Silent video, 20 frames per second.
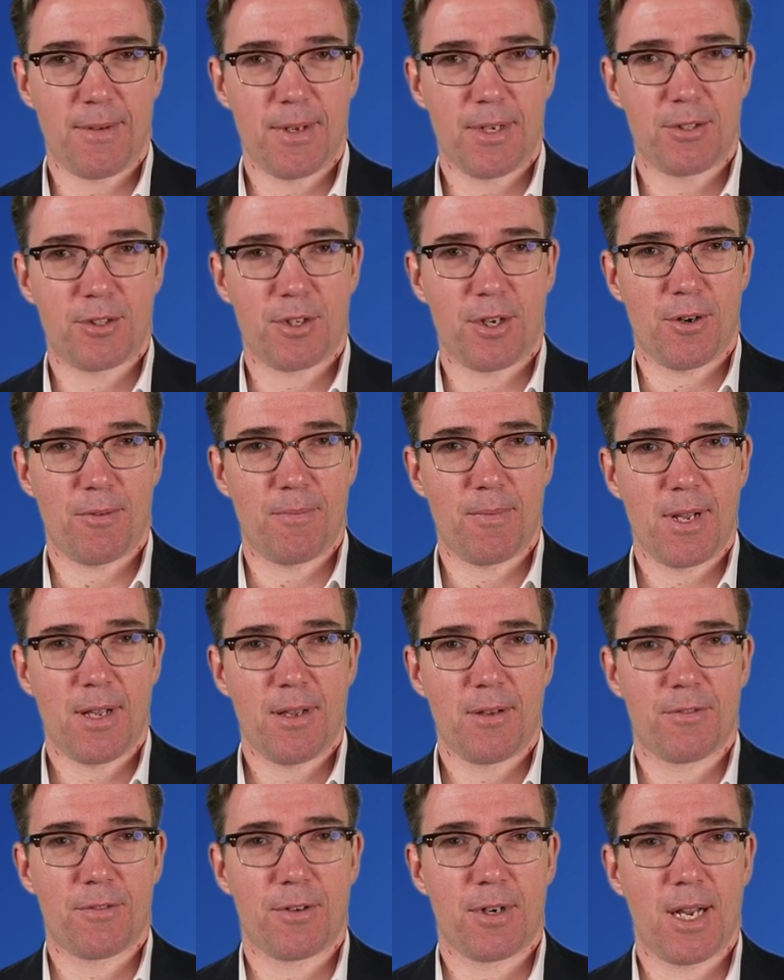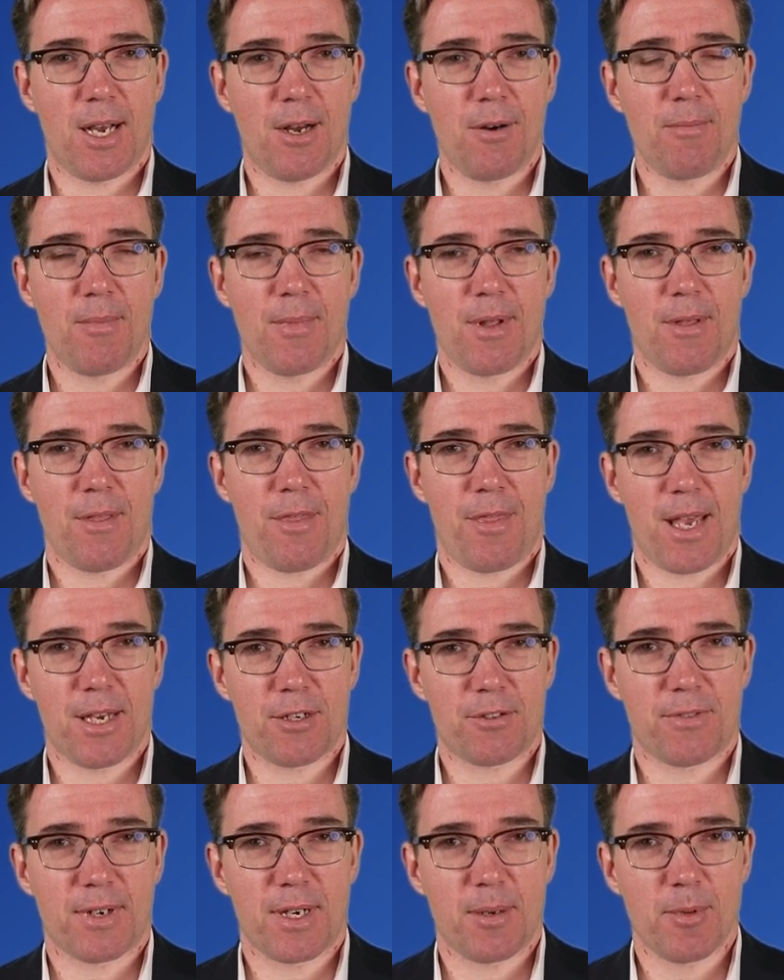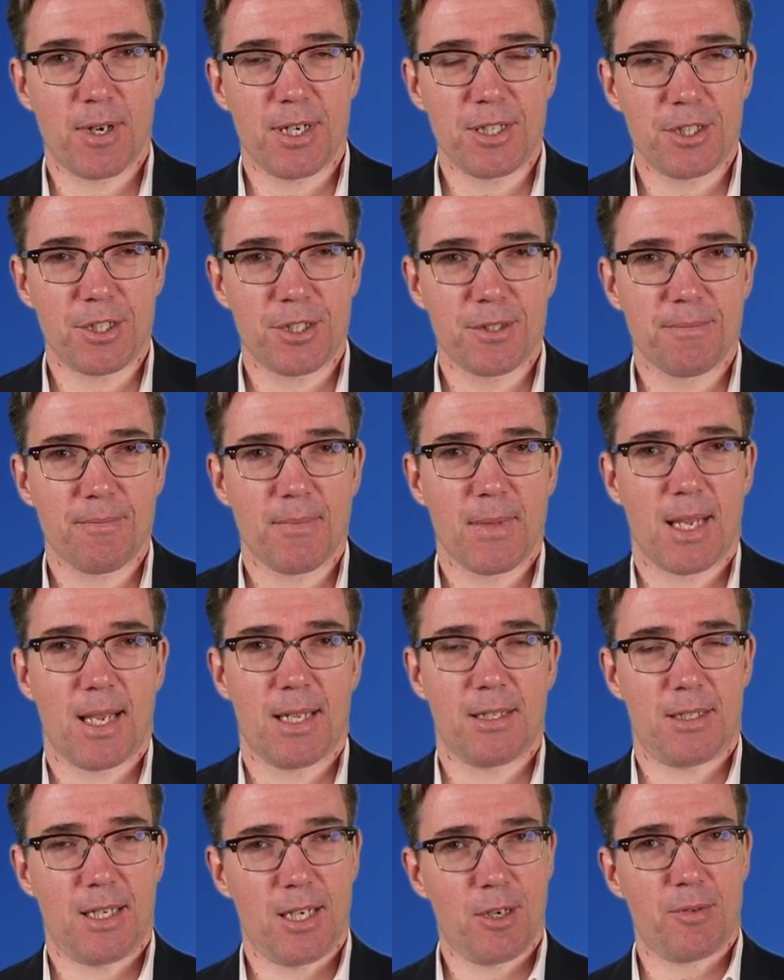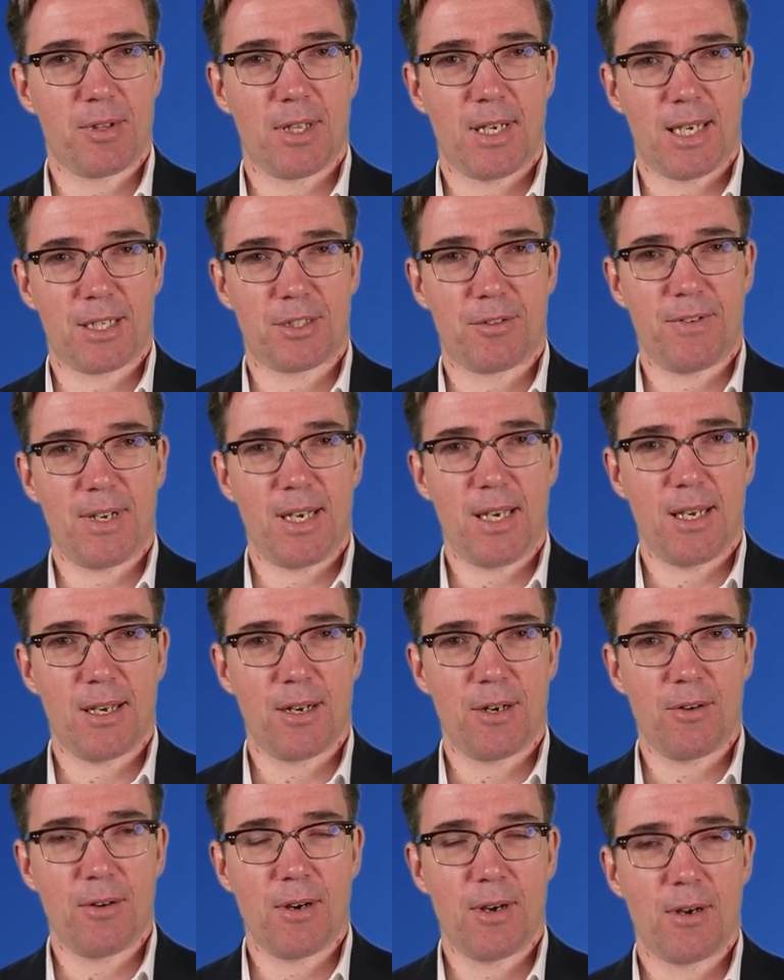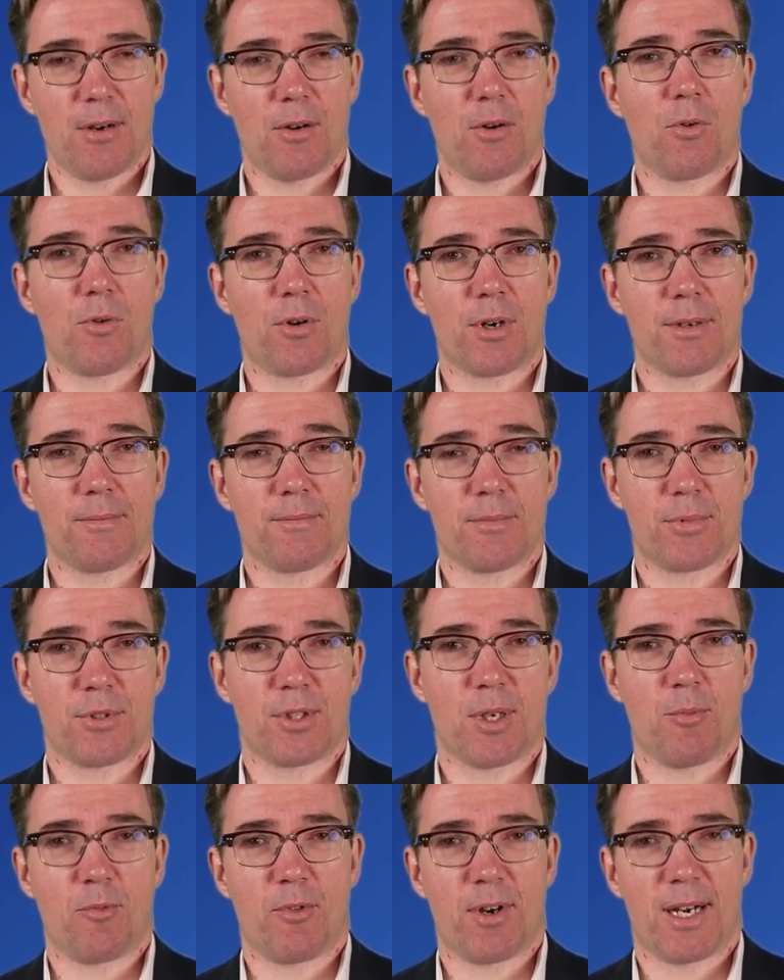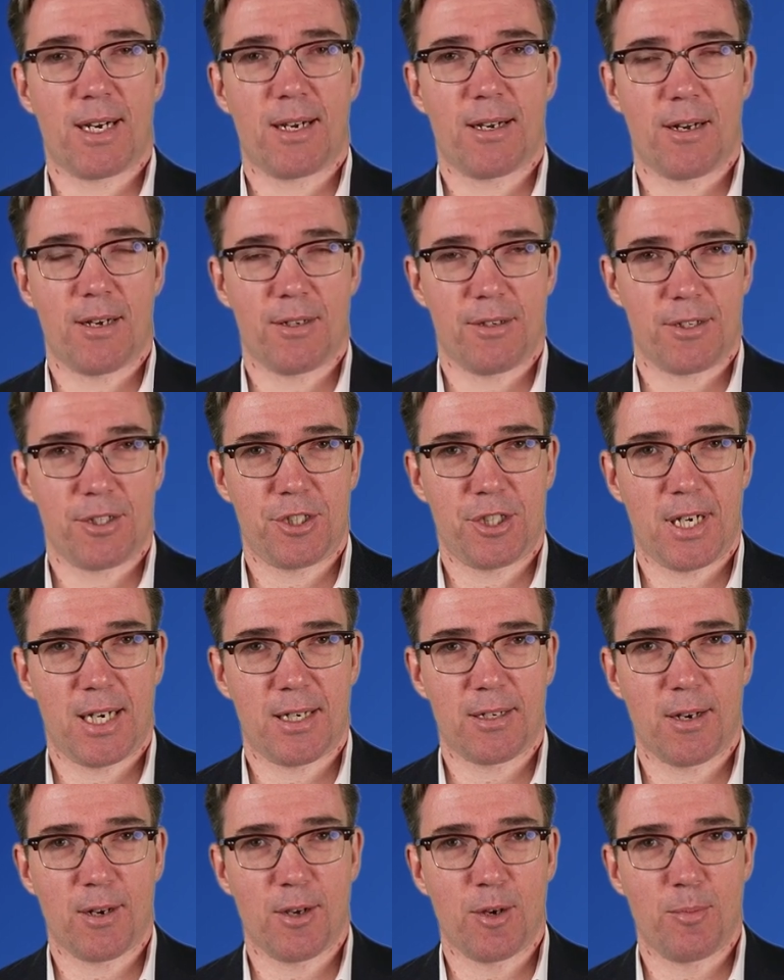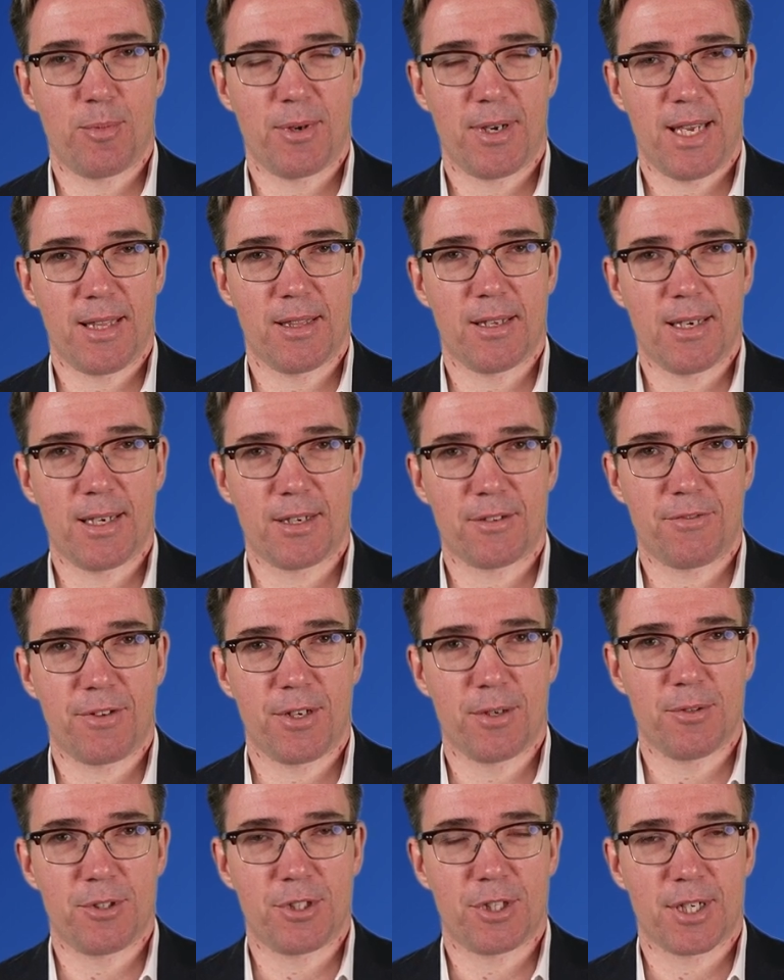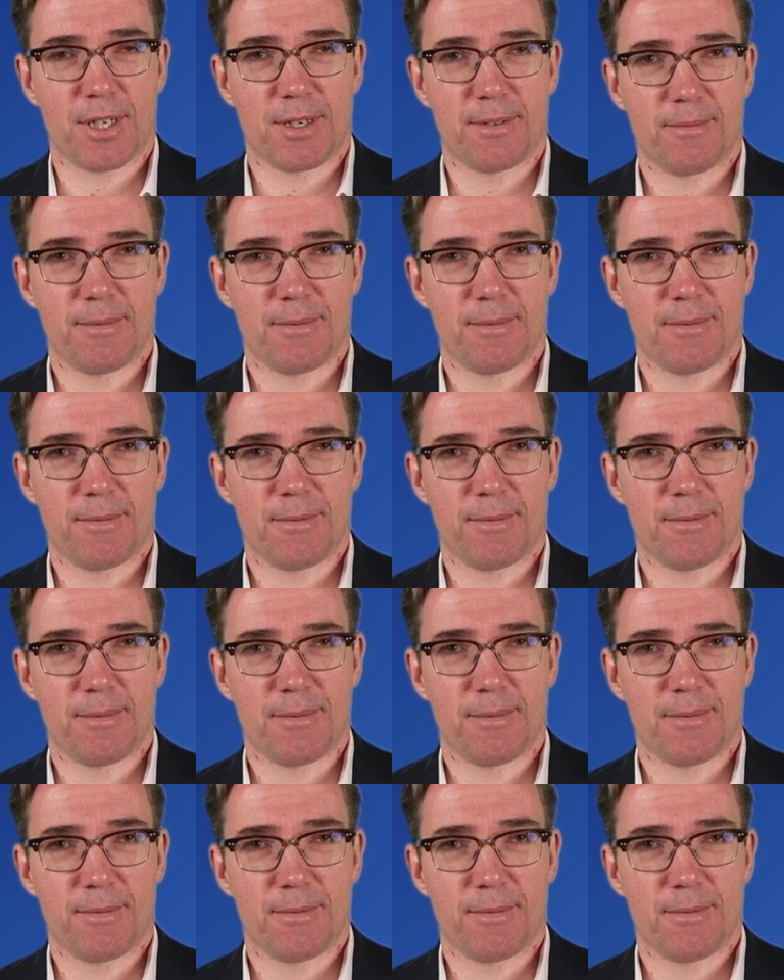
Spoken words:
So for now, thanks very much and see you in the next video or somewhere on our shared globe in the near future,